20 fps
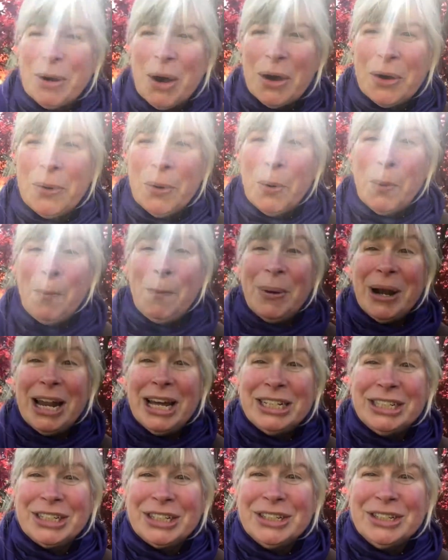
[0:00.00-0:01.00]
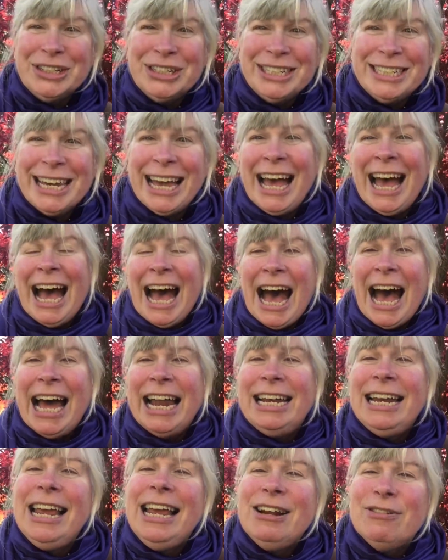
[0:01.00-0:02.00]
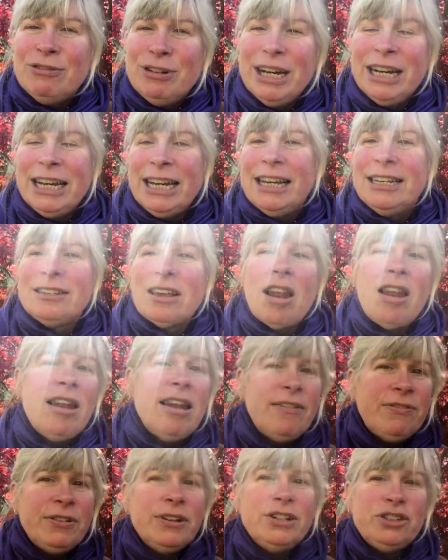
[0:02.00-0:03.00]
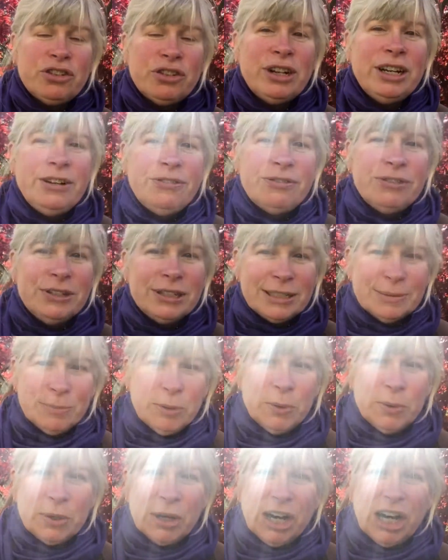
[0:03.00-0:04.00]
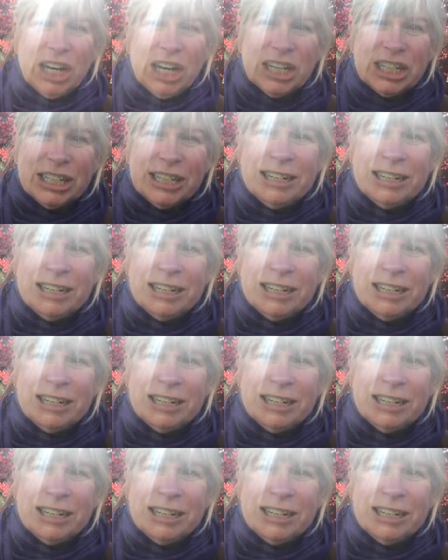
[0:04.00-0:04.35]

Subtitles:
called Bloodgood, and it really is a lovely tree for a small garden.